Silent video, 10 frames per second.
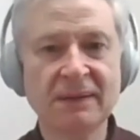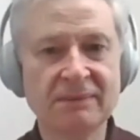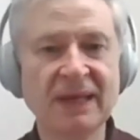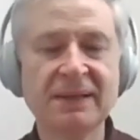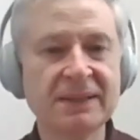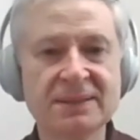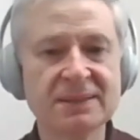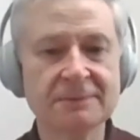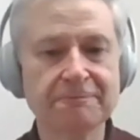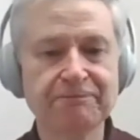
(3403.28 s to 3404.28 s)
that
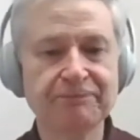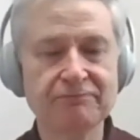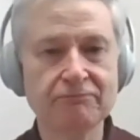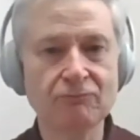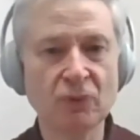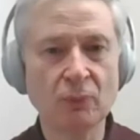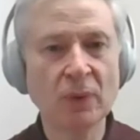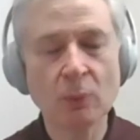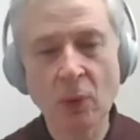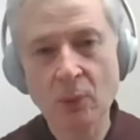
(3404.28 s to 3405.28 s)
is
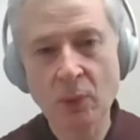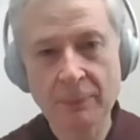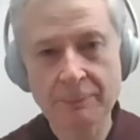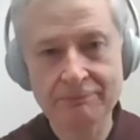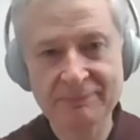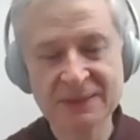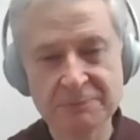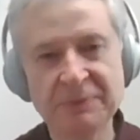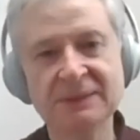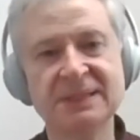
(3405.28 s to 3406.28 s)
we're, we're that's
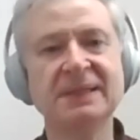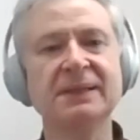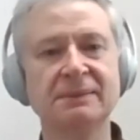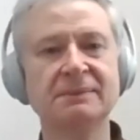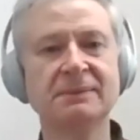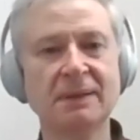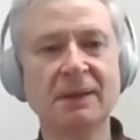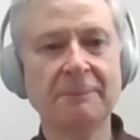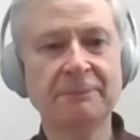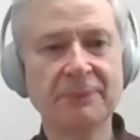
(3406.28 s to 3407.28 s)
built in
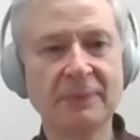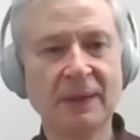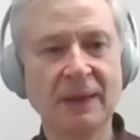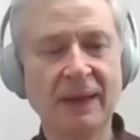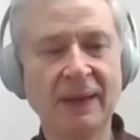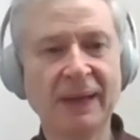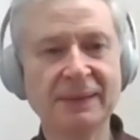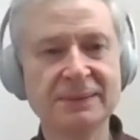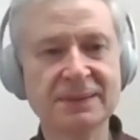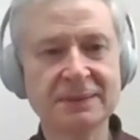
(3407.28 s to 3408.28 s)

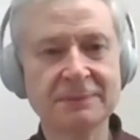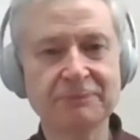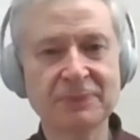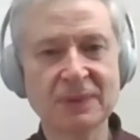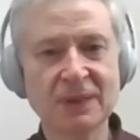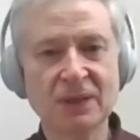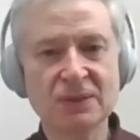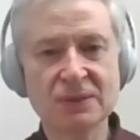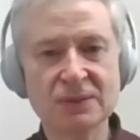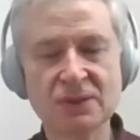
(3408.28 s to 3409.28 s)
and
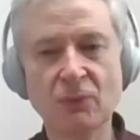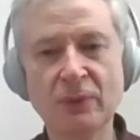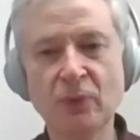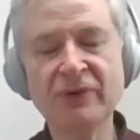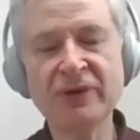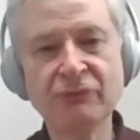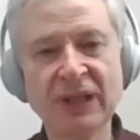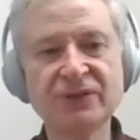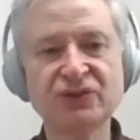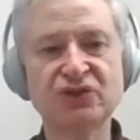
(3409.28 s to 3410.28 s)
so when we're in
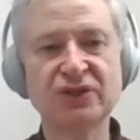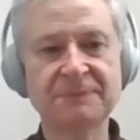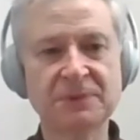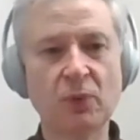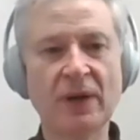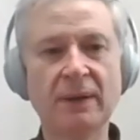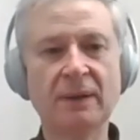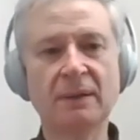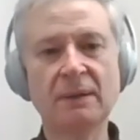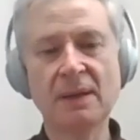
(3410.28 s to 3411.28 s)
relationships
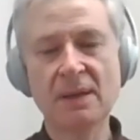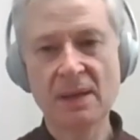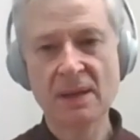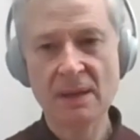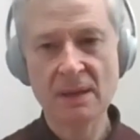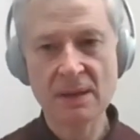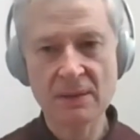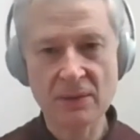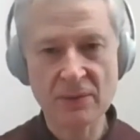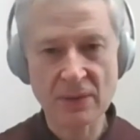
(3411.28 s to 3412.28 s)
where
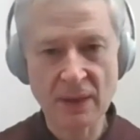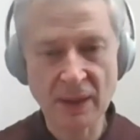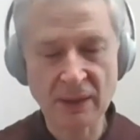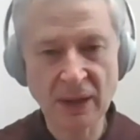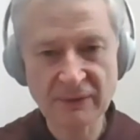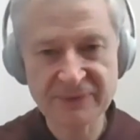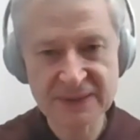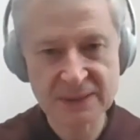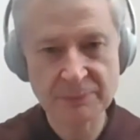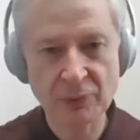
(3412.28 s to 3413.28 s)
a lot of
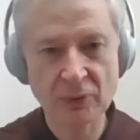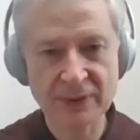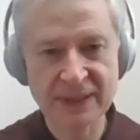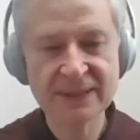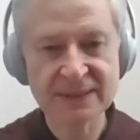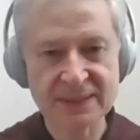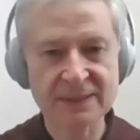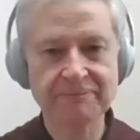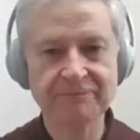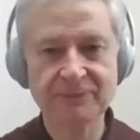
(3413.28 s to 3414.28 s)
this support is
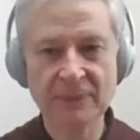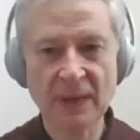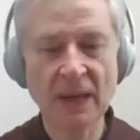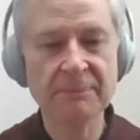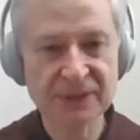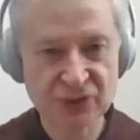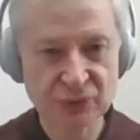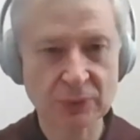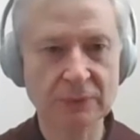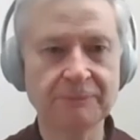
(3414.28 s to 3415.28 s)

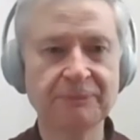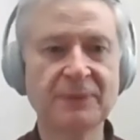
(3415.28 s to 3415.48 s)
habitual